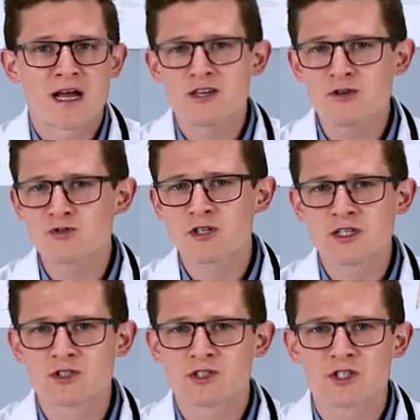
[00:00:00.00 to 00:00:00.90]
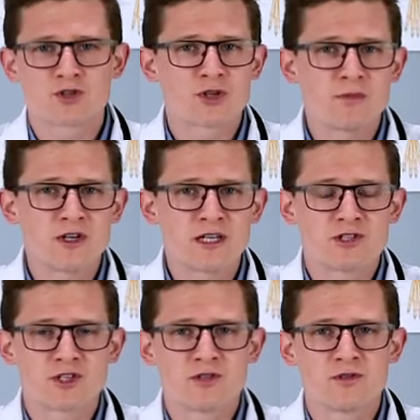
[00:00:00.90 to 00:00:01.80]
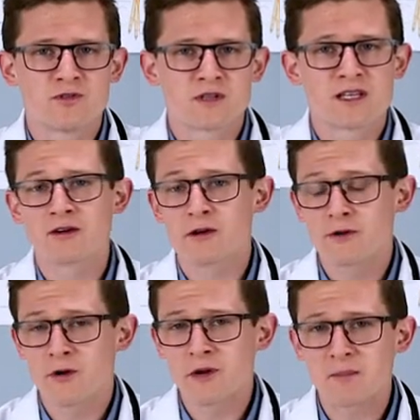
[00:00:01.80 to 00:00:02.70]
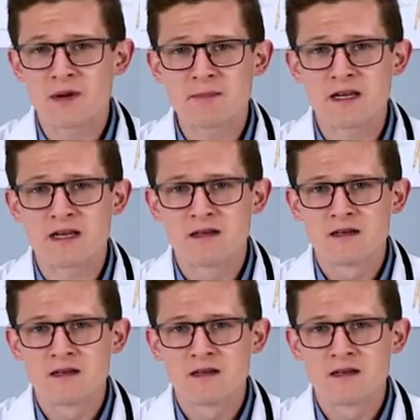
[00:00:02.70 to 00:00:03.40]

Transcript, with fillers: I usually just attribute it to they're a growing puppy.